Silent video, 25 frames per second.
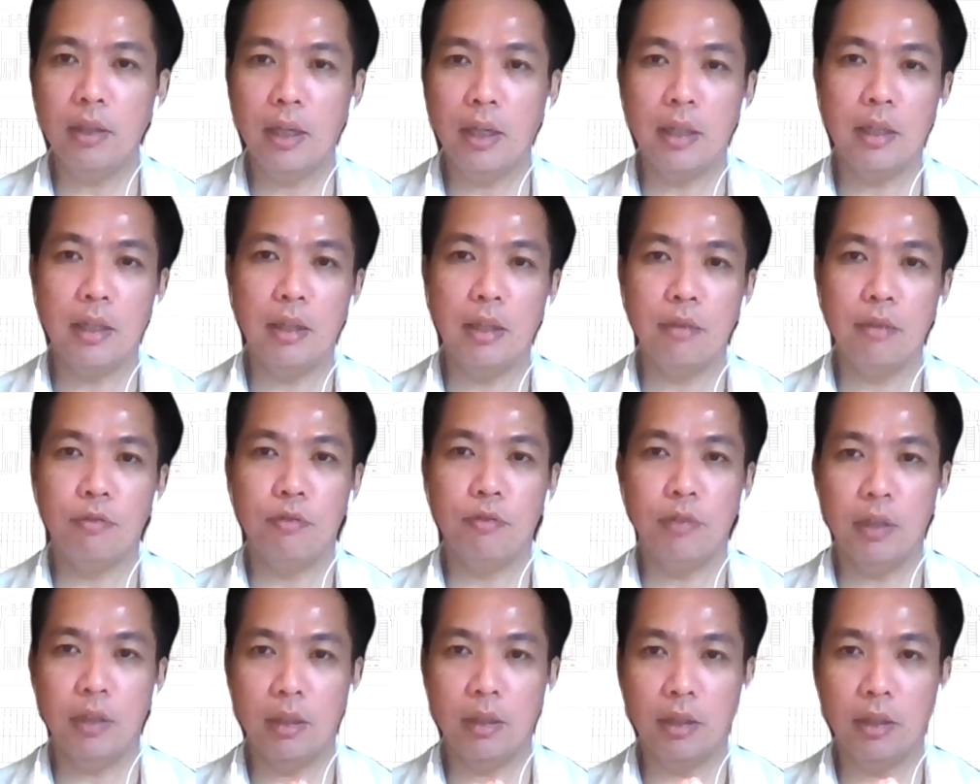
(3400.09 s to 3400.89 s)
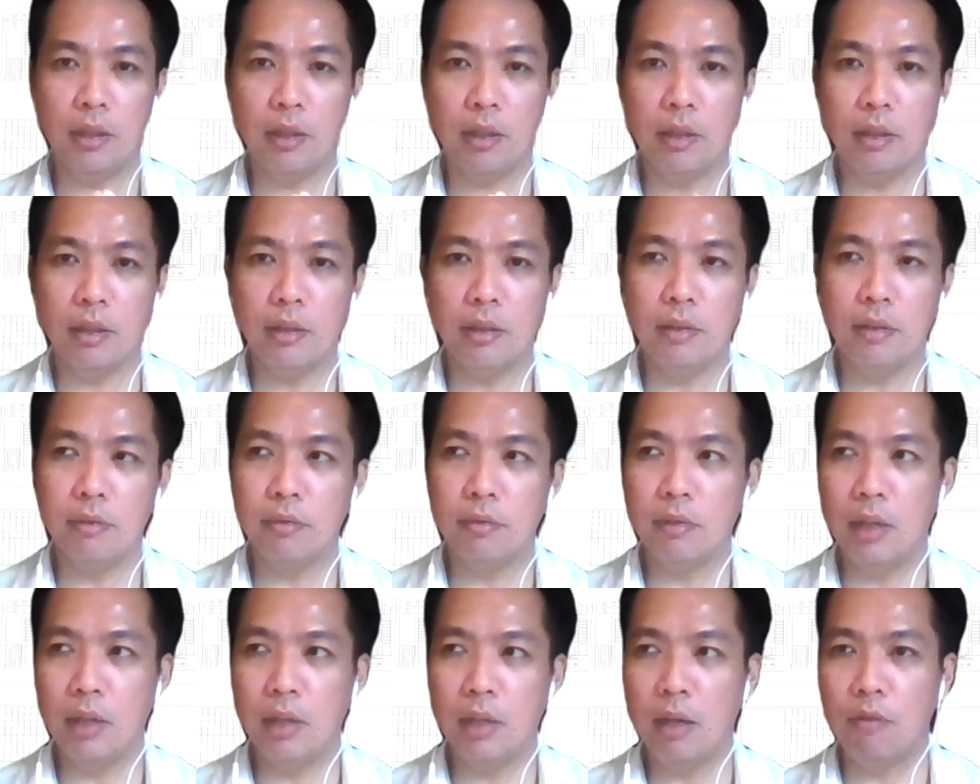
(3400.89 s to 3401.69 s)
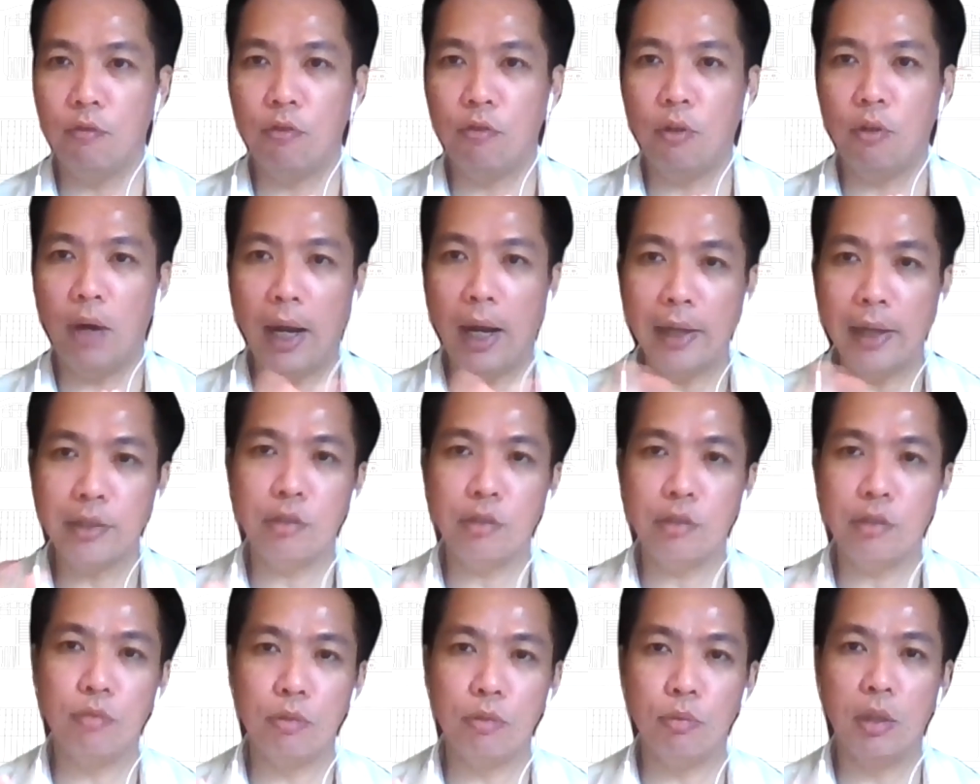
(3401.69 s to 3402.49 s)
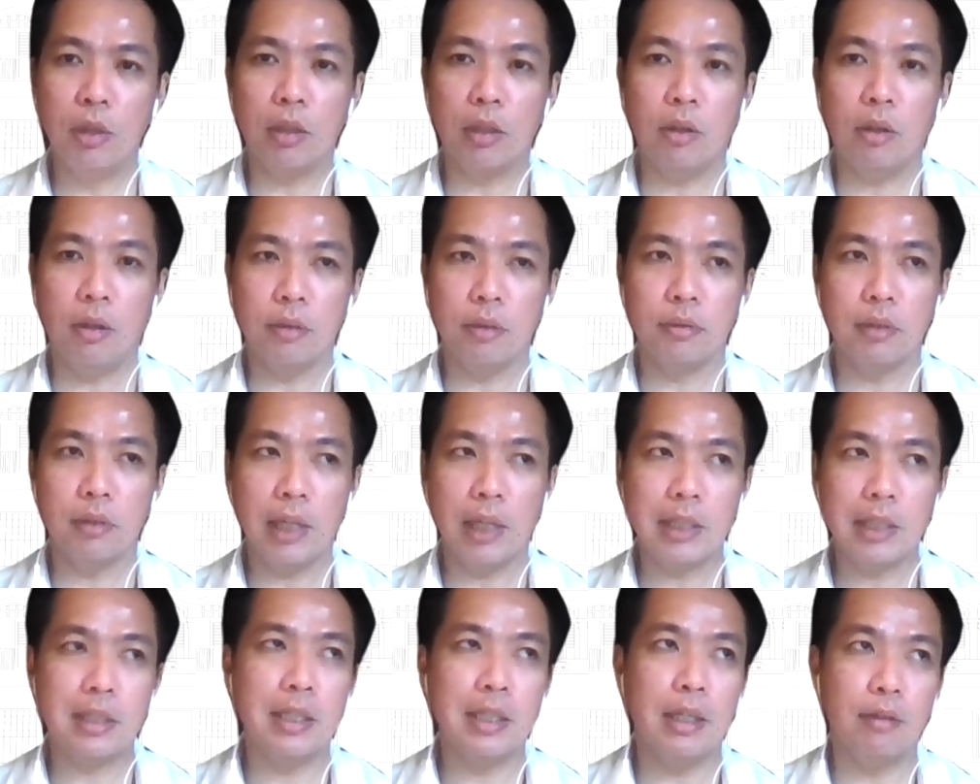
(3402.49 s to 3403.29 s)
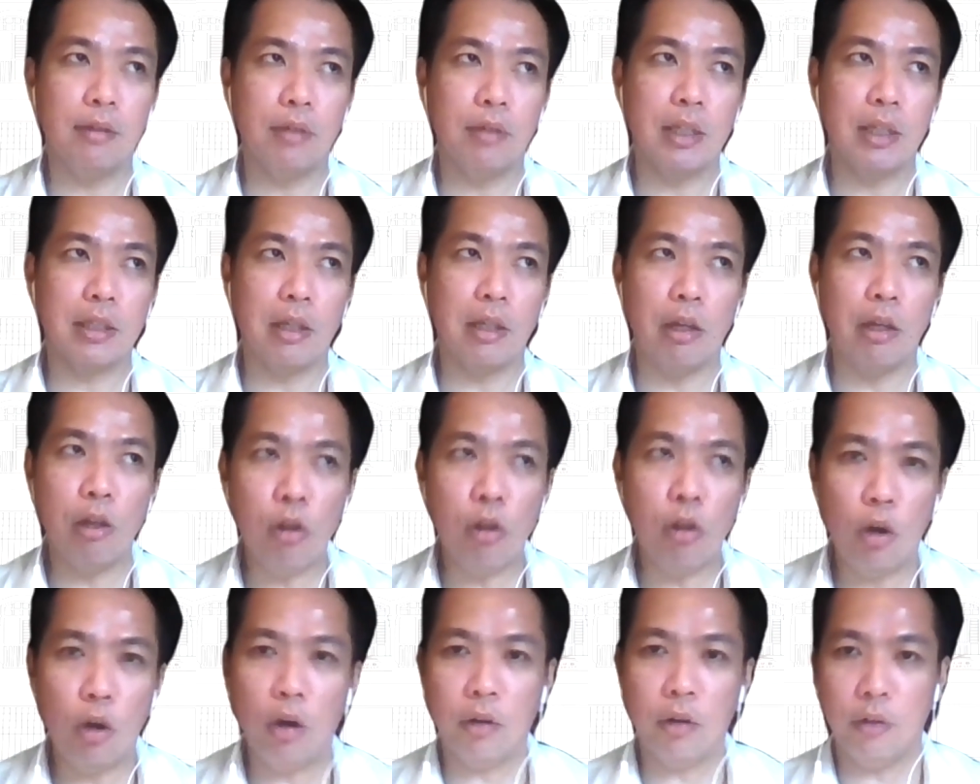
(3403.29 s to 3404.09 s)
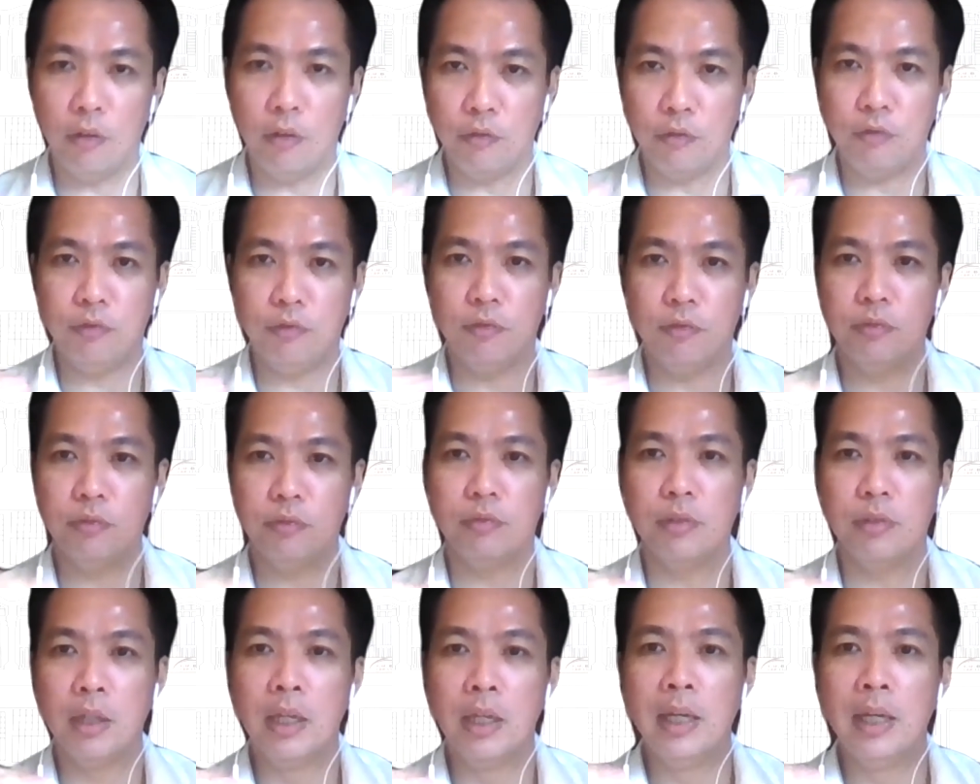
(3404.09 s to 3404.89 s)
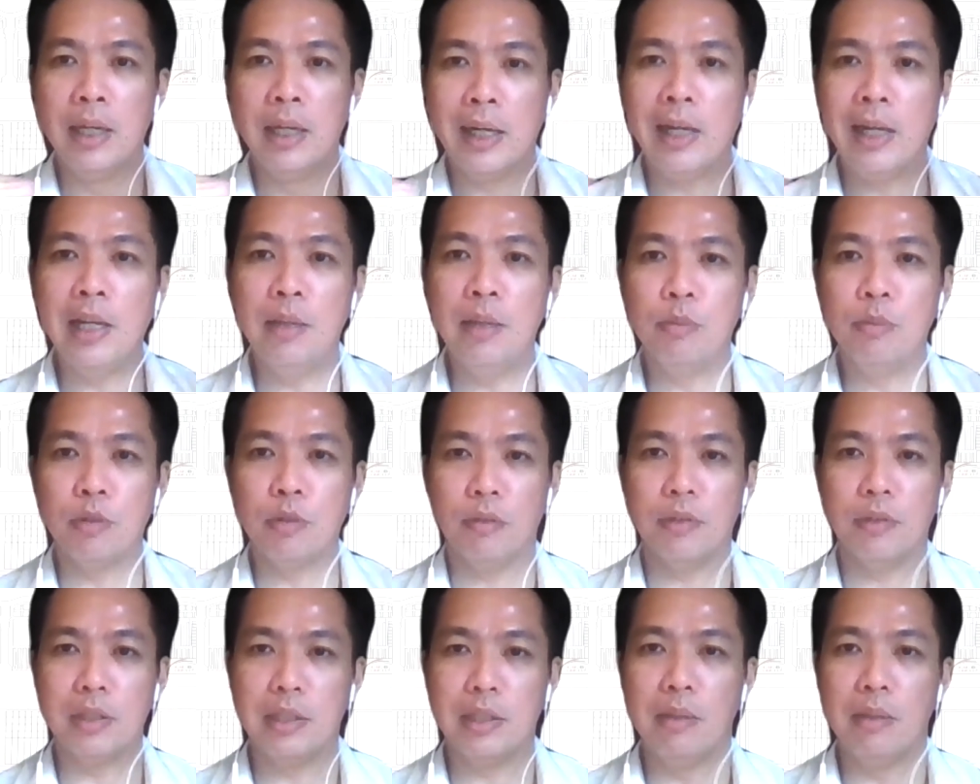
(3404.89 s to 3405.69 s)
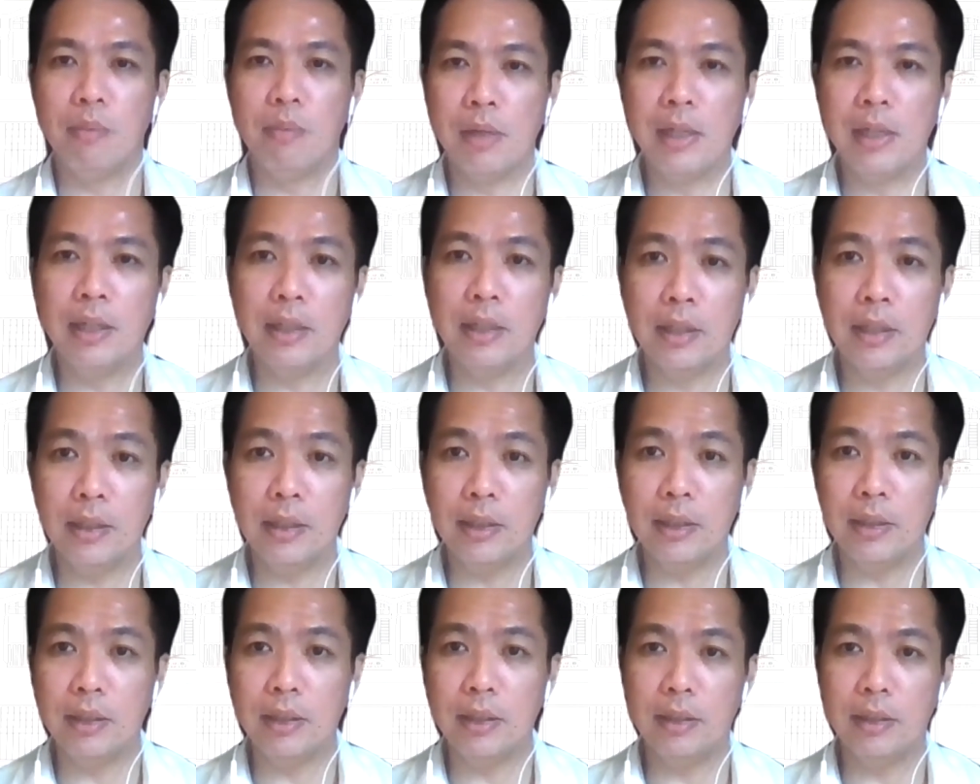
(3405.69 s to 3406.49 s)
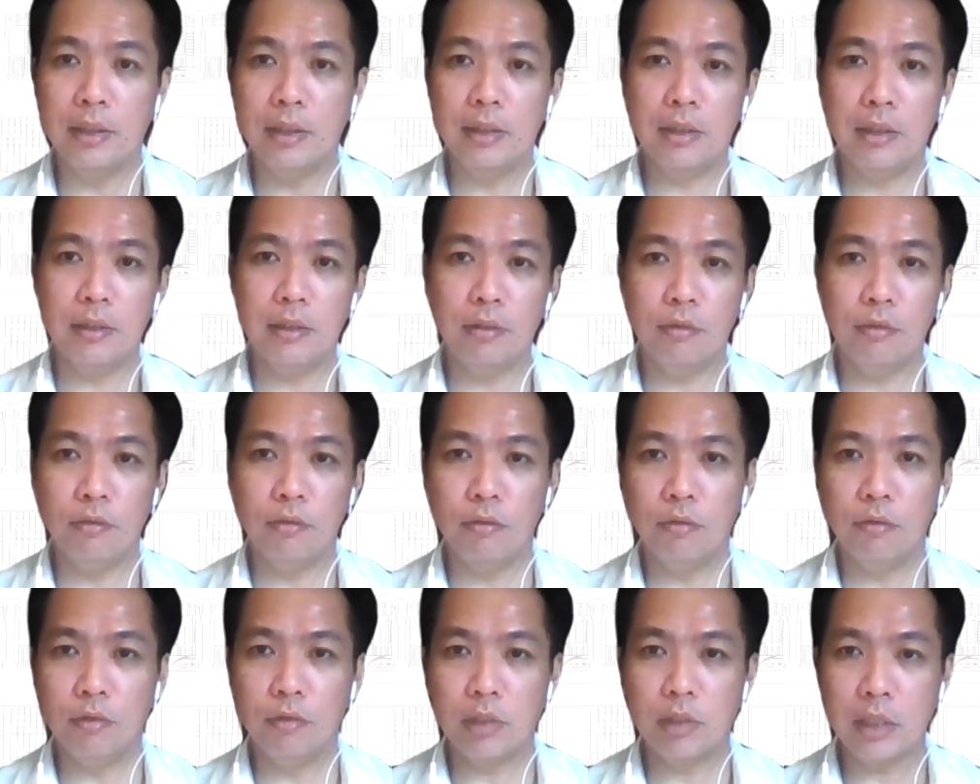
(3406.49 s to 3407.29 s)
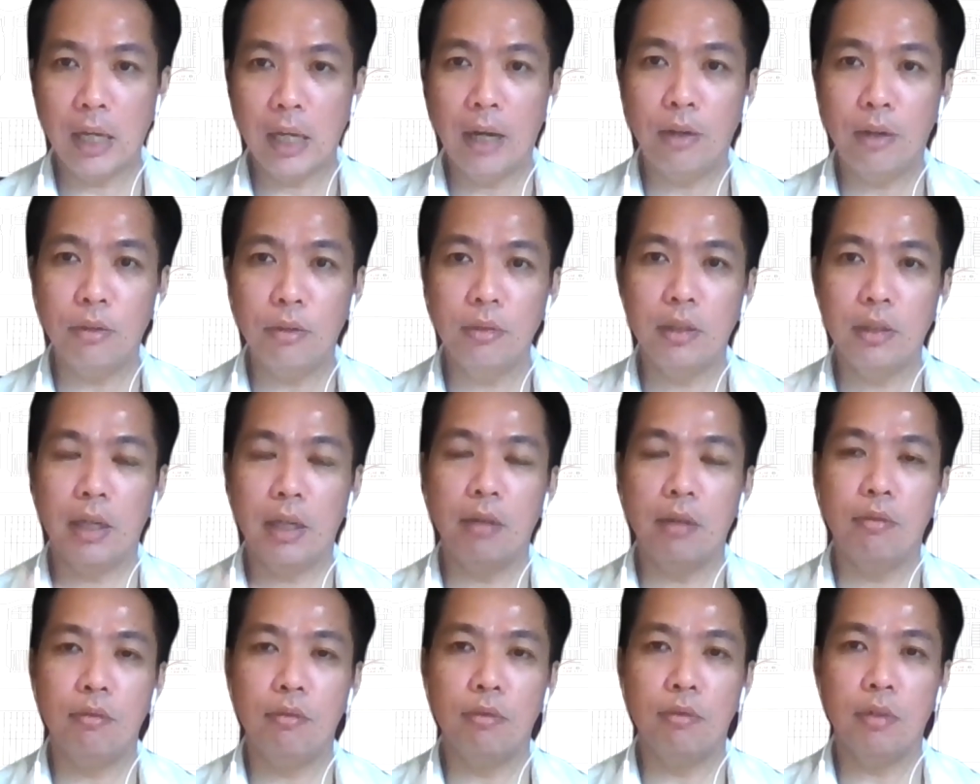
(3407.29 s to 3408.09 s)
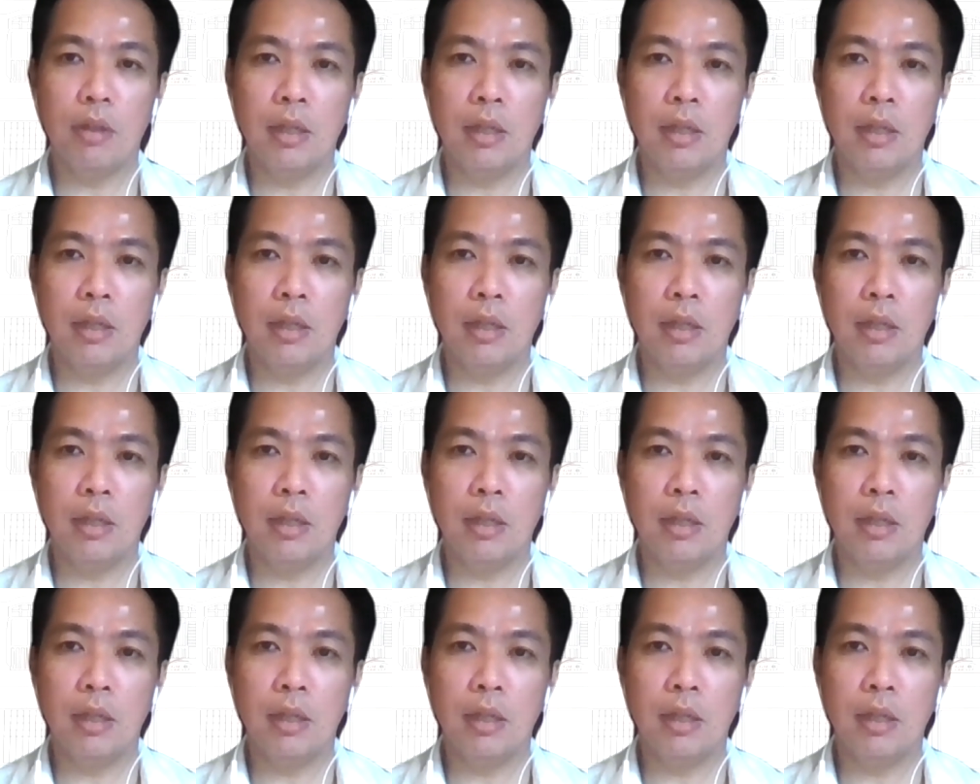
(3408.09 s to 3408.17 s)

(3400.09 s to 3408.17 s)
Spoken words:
And and for us, we work on, let's say if there's a lot of claims of a similar style, then